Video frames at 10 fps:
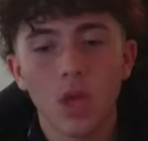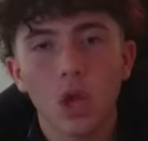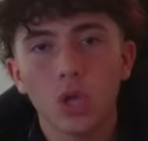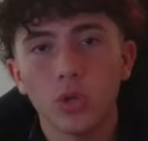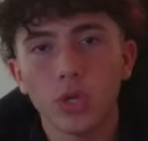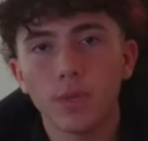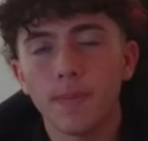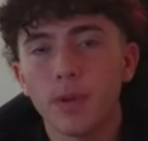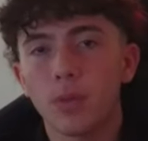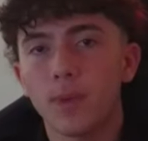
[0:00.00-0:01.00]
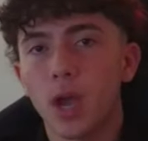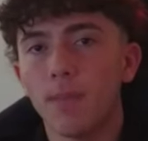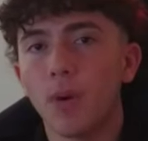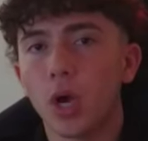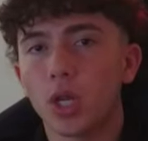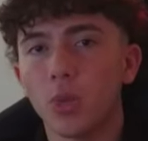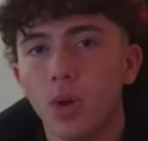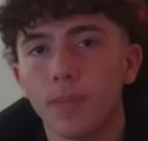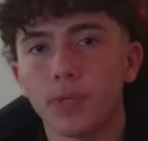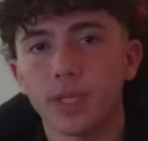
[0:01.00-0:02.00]
You think you're going to become part of the
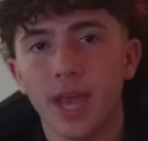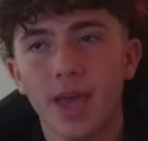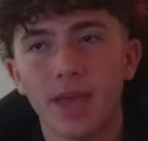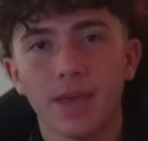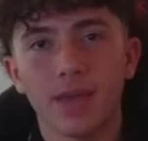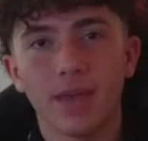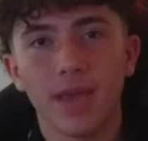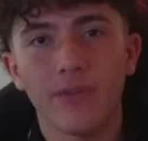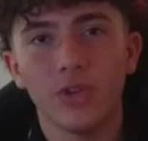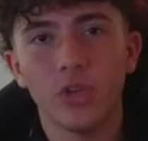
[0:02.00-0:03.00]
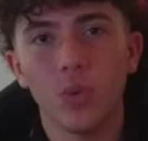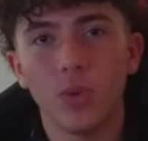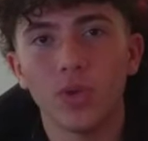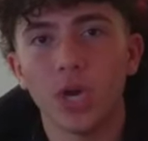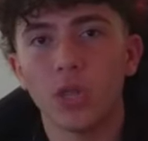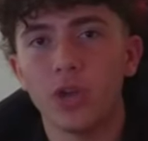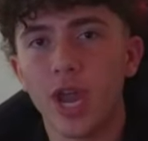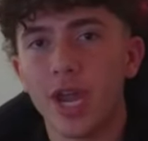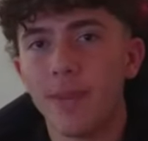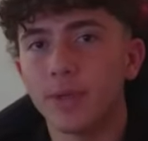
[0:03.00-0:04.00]
1% if you're doing what the other
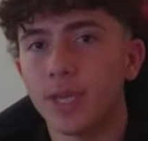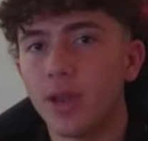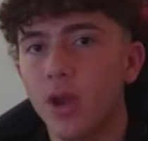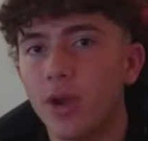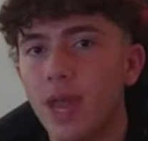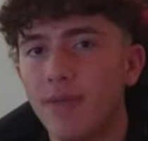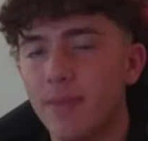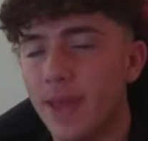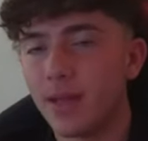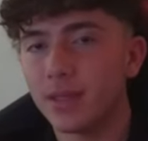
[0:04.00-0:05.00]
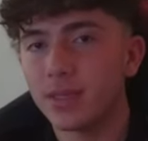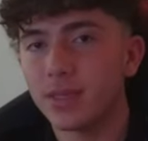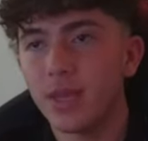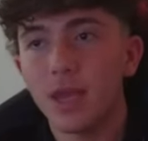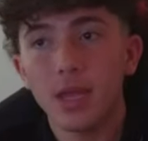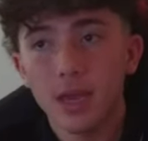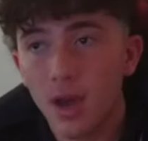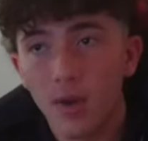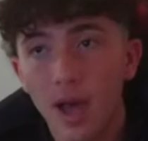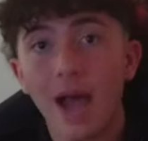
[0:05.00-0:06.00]
99% are and having balance?
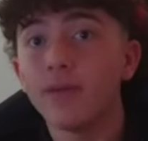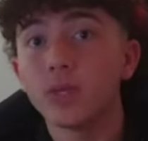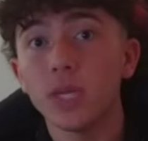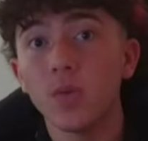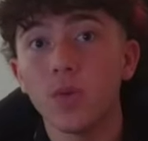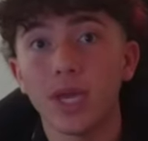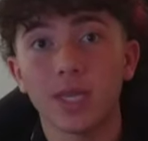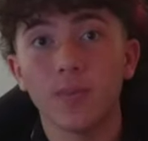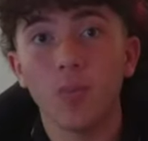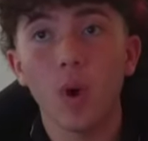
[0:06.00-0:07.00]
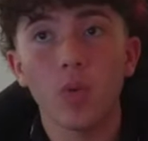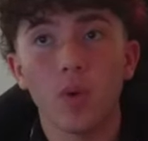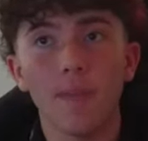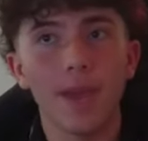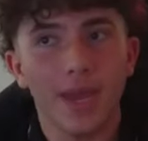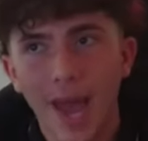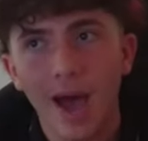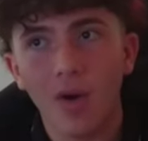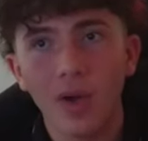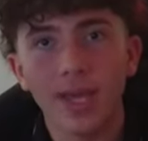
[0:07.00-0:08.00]
No. Obviously, when you get to the point where I'm at
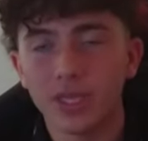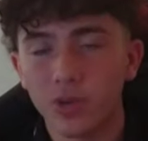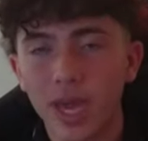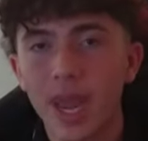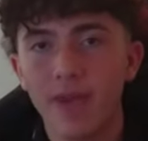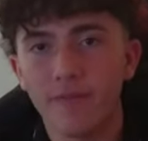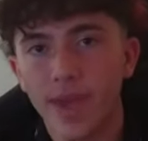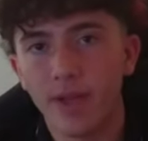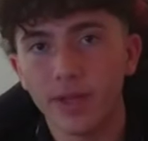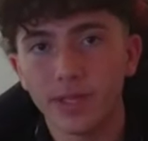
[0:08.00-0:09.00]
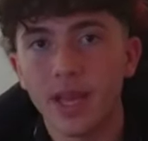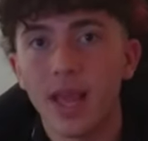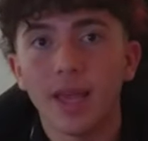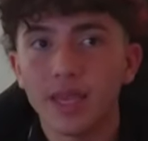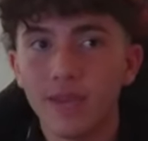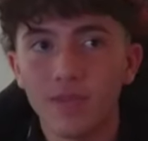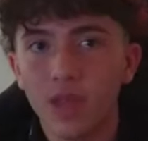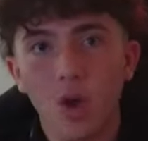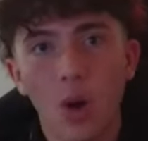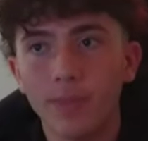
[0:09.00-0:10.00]
now, it's okay to have balance, even
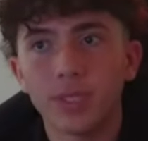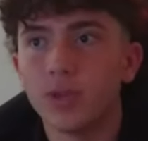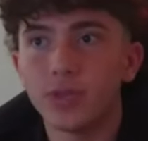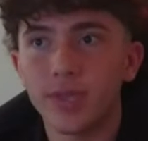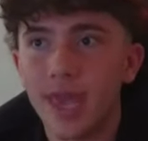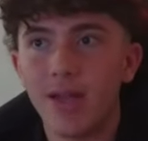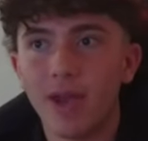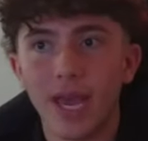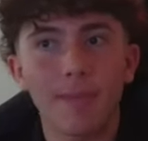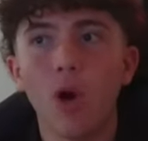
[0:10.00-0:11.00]
though I'm still scaling. And I